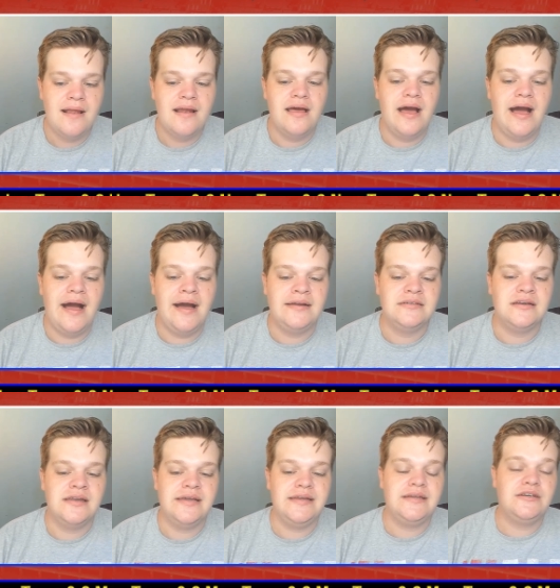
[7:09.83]
And
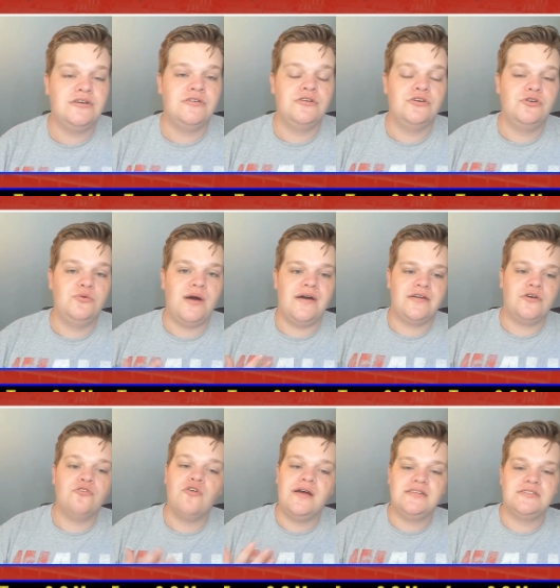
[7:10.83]
Lincoln, who had a
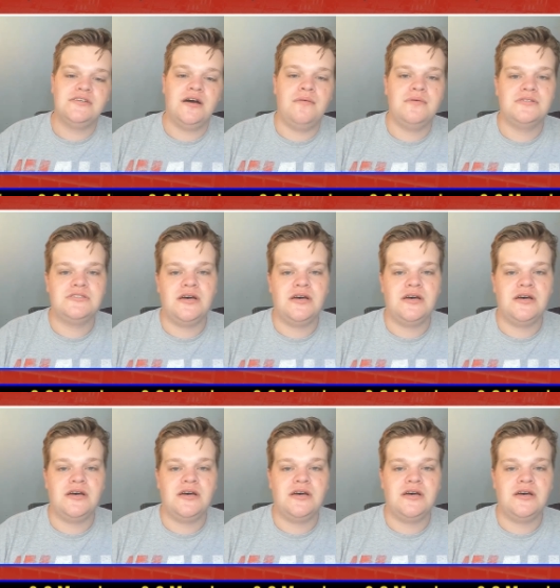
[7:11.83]
great summer